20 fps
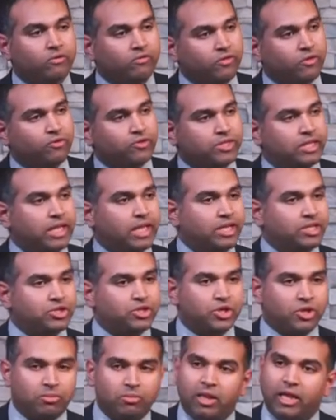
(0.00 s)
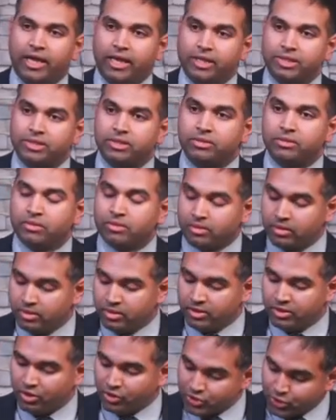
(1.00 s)
of those things took place.
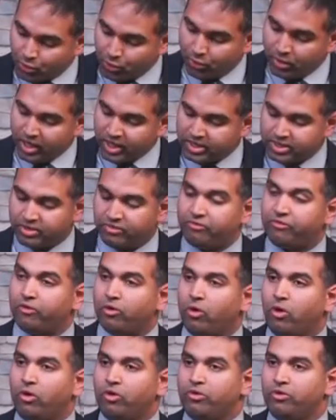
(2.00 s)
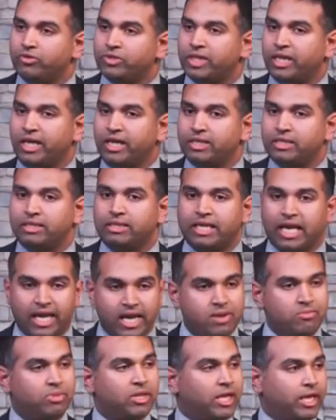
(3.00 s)
There's a reason for all those things
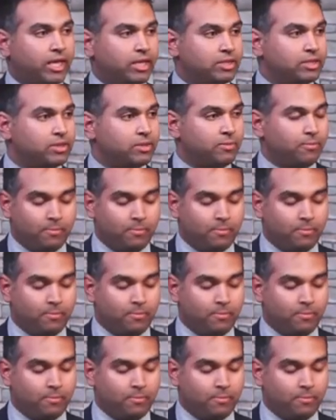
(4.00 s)
taking place.